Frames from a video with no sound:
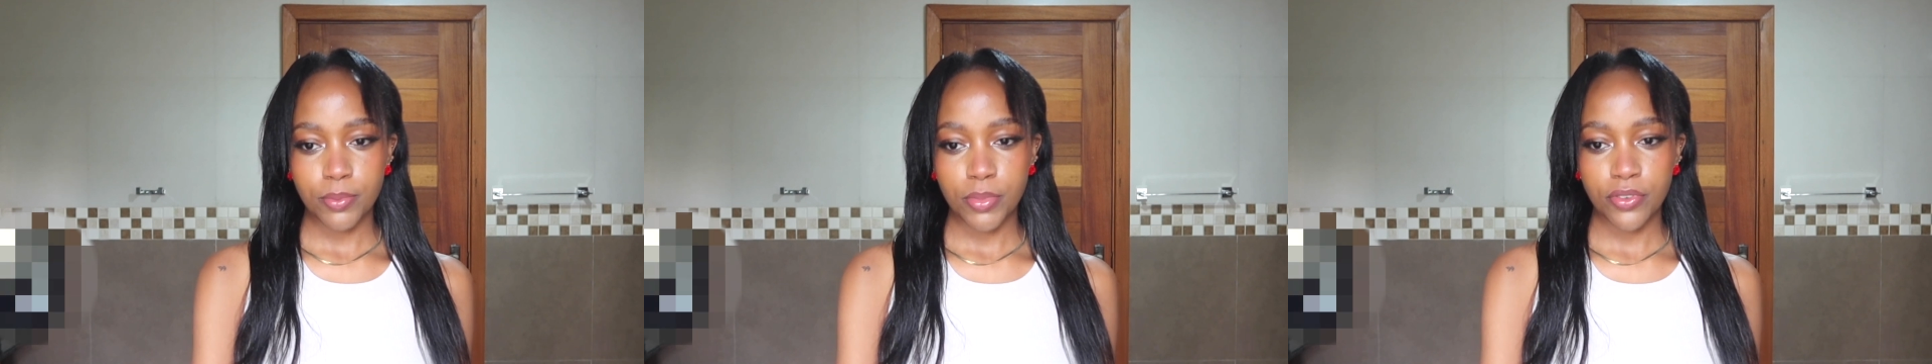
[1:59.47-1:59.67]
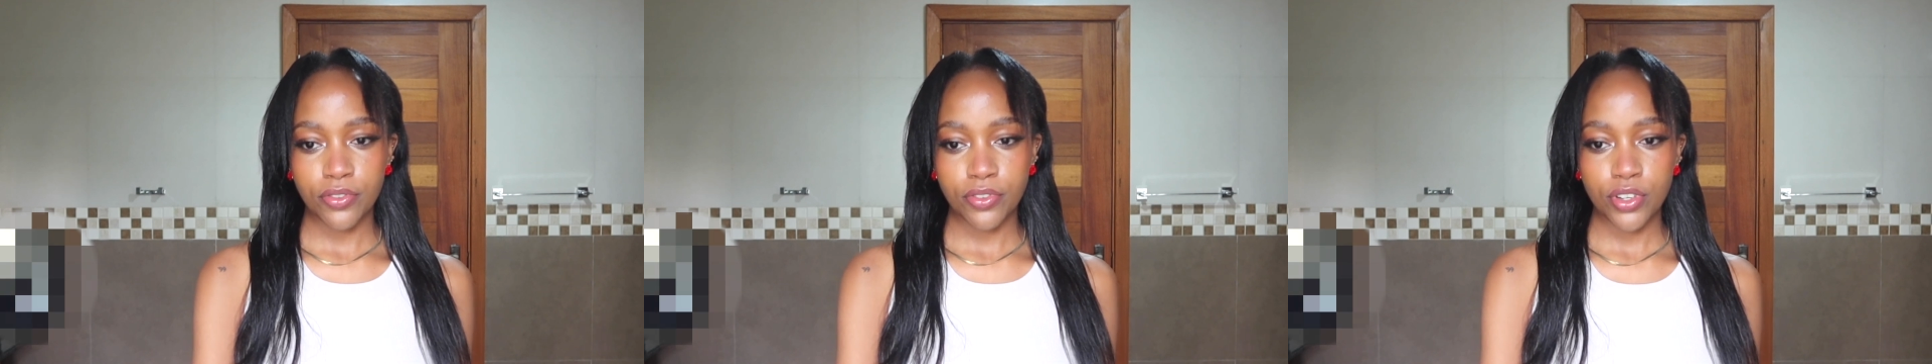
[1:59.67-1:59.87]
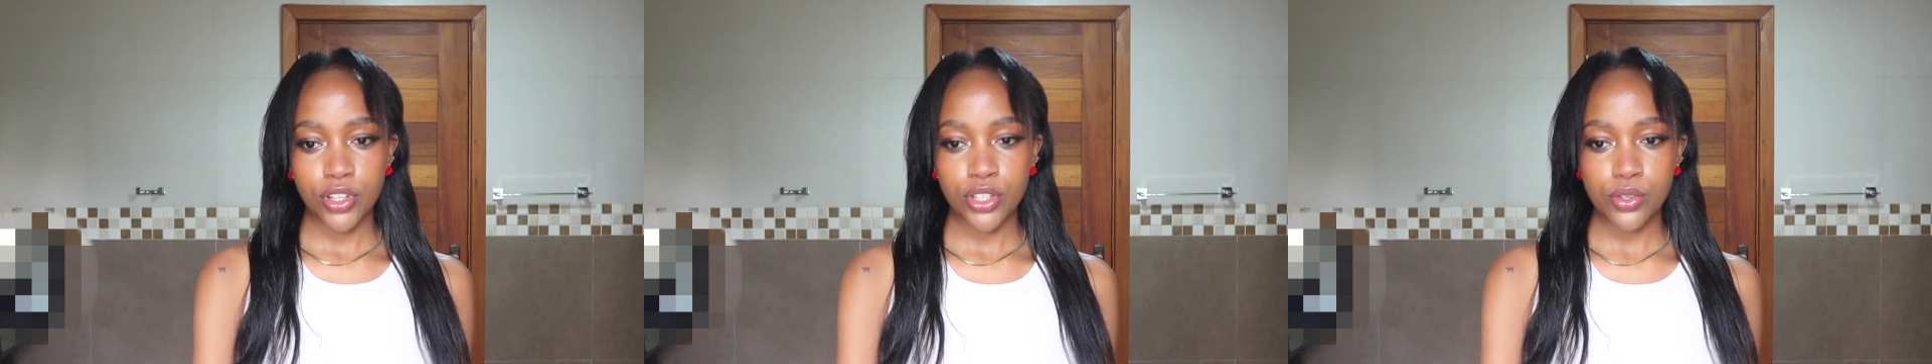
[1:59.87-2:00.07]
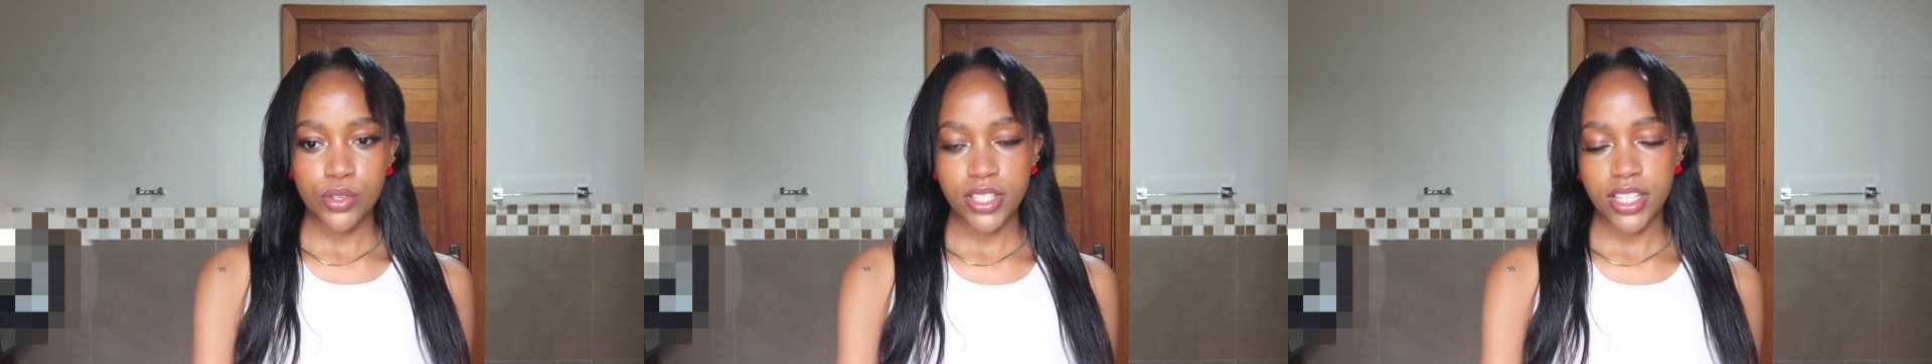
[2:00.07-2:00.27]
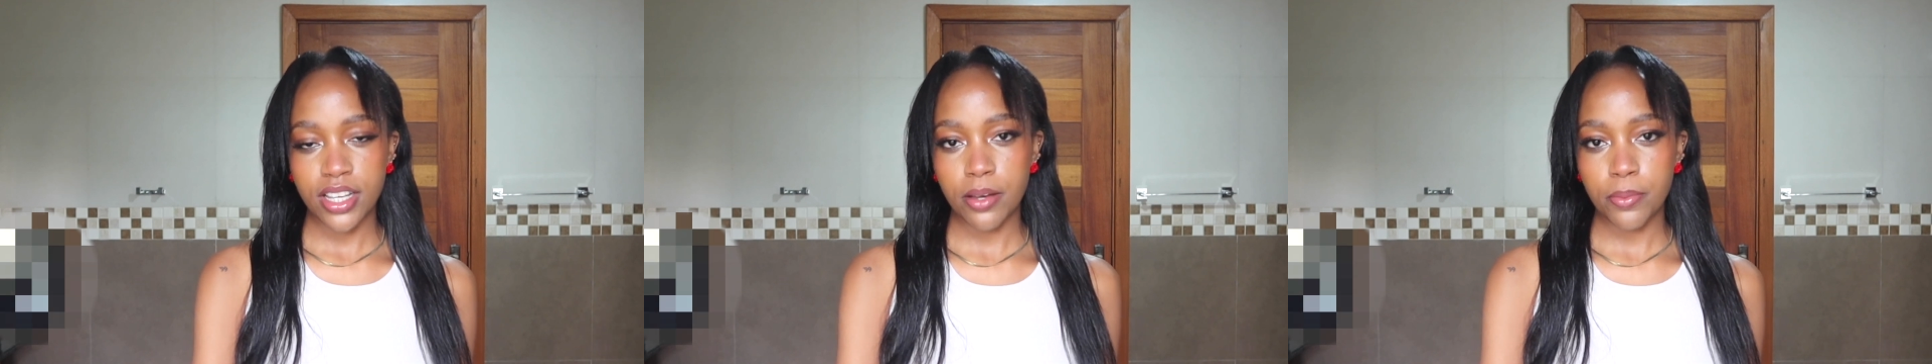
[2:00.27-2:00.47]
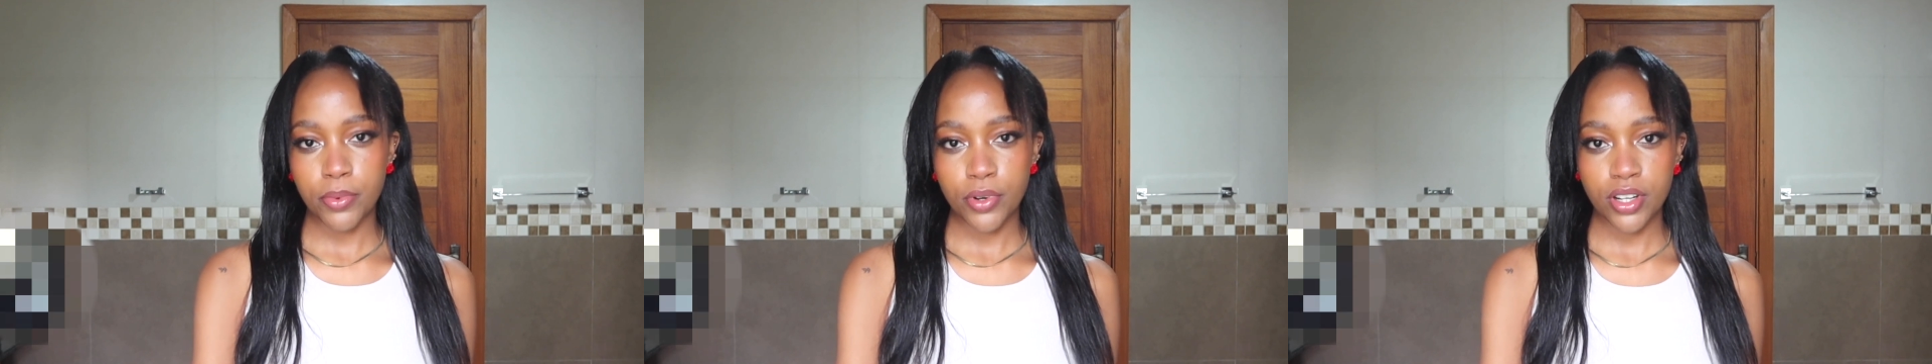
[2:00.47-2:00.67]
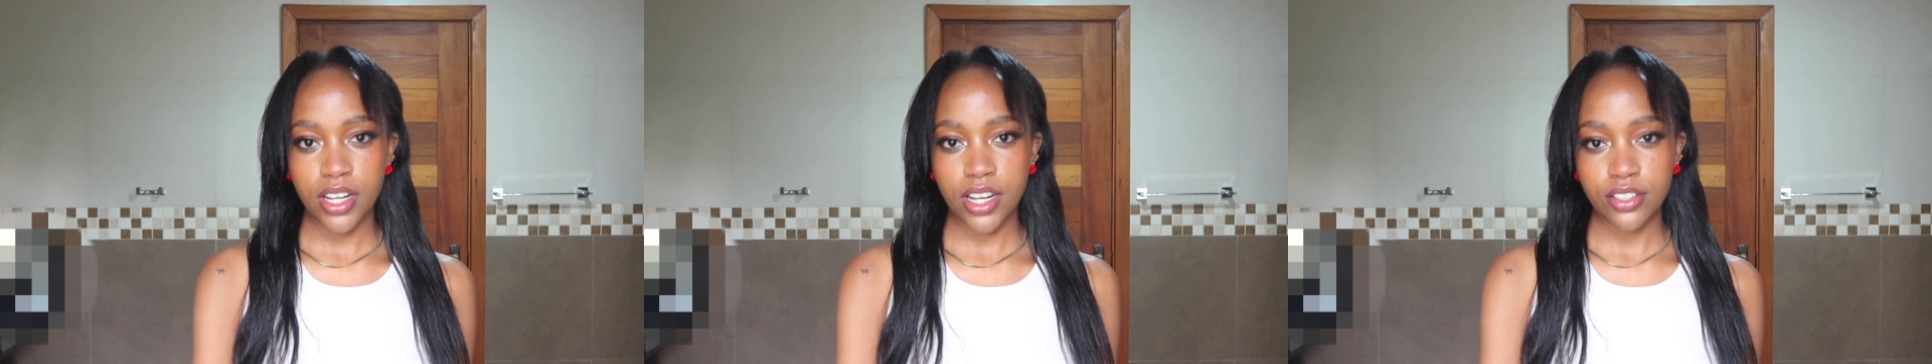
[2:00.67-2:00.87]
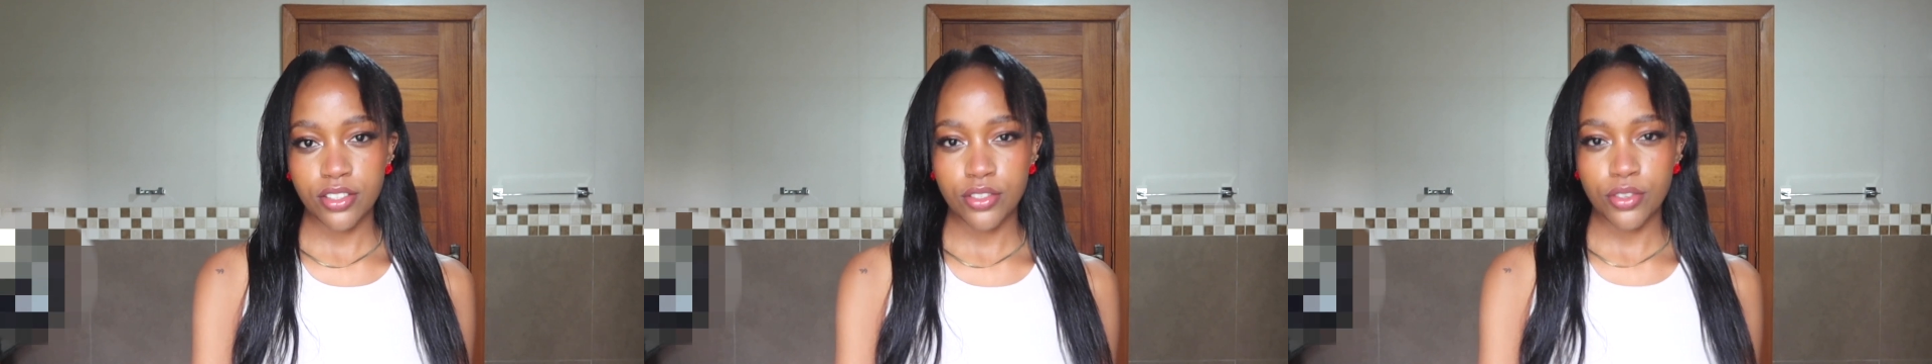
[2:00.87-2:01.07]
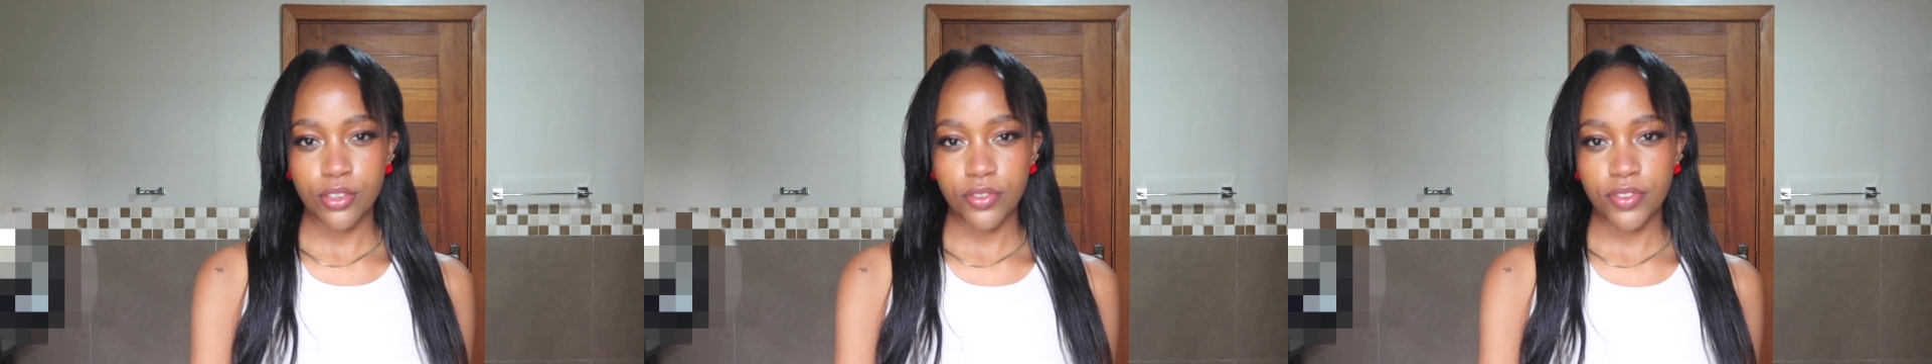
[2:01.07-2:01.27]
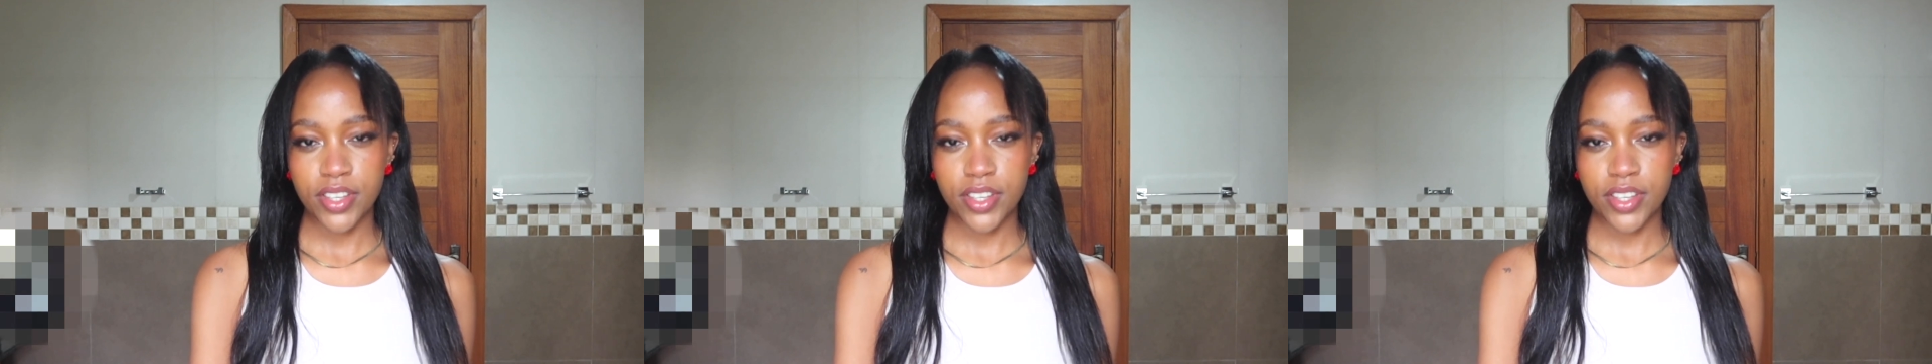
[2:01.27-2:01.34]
before using a product on your